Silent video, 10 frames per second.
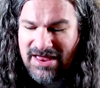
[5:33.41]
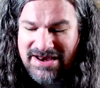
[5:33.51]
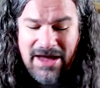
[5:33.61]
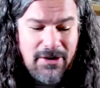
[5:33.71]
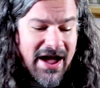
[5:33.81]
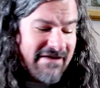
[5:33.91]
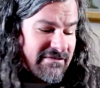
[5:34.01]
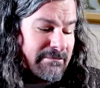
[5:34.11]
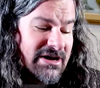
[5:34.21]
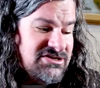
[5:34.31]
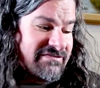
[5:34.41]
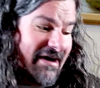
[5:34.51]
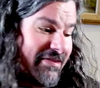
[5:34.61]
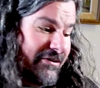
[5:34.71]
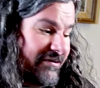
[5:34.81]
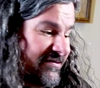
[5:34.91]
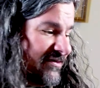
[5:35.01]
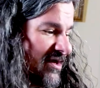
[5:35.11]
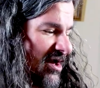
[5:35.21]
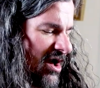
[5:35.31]
Now, I have a bunch of
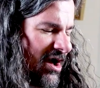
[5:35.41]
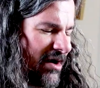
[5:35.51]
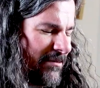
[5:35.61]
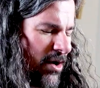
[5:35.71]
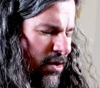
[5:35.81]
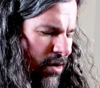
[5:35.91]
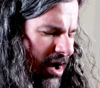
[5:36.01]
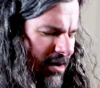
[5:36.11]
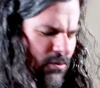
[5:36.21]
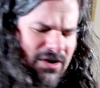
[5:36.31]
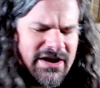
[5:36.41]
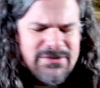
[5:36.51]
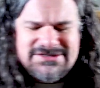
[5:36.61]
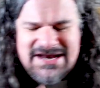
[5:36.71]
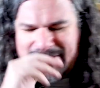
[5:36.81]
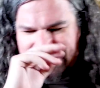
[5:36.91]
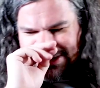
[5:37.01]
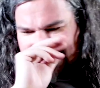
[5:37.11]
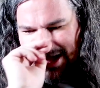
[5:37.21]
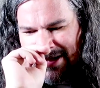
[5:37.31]
others. One I wasn't able
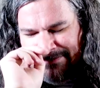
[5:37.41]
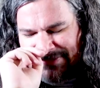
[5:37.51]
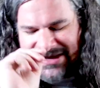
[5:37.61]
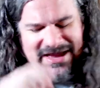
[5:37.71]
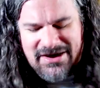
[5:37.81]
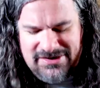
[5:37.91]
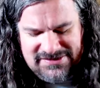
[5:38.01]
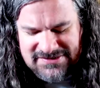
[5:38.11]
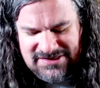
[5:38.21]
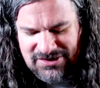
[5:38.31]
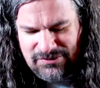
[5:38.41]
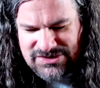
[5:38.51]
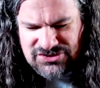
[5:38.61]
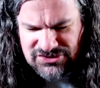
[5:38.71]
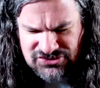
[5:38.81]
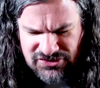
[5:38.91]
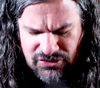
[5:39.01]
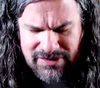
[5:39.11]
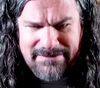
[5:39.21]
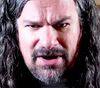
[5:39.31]
to dig out. It's the original sort of
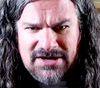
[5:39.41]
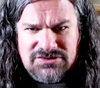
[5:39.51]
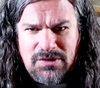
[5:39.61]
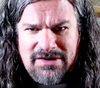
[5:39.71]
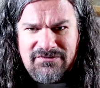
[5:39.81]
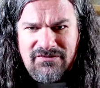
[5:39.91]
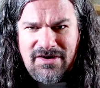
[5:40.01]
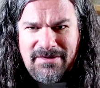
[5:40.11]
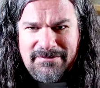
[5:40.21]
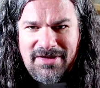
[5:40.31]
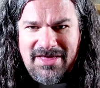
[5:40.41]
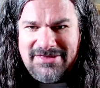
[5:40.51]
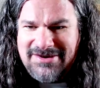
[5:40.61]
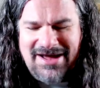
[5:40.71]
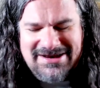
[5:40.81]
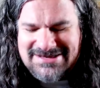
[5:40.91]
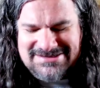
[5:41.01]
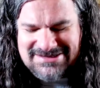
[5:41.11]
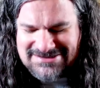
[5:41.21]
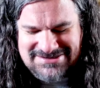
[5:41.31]
green box one from the
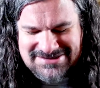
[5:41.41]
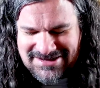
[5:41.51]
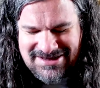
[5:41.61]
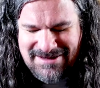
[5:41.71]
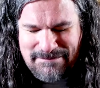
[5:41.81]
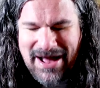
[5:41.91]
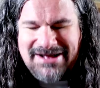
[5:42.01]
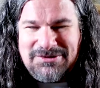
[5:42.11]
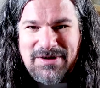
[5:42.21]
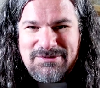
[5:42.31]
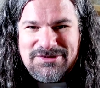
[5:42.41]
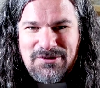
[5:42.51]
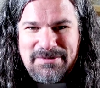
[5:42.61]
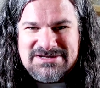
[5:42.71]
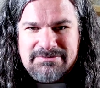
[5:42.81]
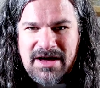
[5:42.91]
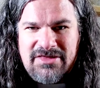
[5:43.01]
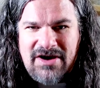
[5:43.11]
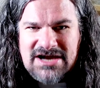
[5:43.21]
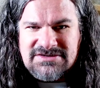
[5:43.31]
90s. It's packed away with a whole bunch of my
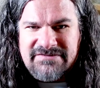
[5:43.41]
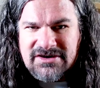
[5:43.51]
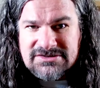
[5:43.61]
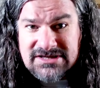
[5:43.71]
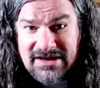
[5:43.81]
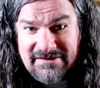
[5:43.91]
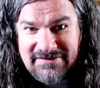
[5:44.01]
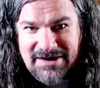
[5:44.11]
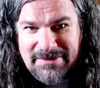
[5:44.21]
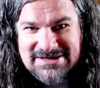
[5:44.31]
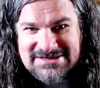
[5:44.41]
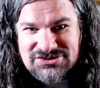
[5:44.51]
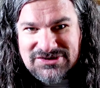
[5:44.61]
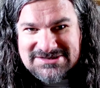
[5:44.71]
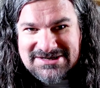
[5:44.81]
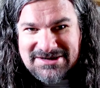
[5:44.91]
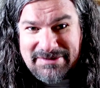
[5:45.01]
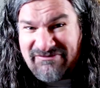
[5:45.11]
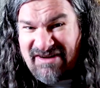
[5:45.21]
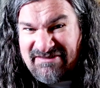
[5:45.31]
other action figures. If anybody's interested in
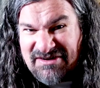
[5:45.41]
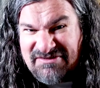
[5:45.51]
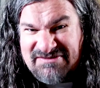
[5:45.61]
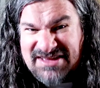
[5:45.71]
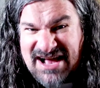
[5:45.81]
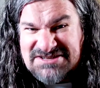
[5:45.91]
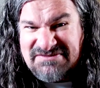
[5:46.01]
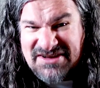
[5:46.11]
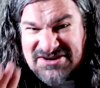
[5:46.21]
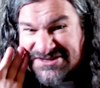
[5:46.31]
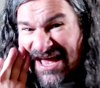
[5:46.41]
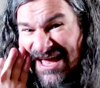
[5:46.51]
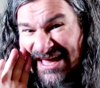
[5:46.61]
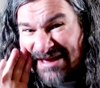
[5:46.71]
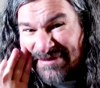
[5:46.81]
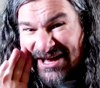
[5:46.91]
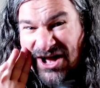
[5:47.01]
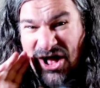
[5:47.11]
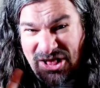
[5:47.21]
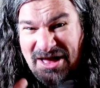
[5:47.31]
about 550 action figures, give me a
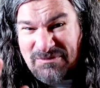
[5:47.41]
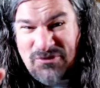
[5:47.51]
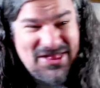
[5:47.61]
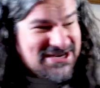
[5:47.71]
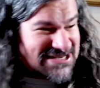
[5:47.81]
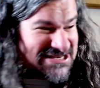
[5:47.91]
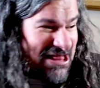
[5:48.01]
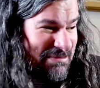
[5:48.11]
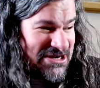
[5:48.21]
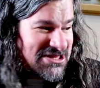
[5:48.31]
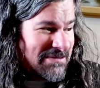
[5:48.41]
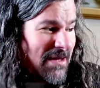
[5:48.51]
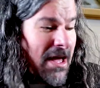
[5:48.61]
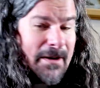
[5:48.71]
call. I'm willing to sell a bunch of them.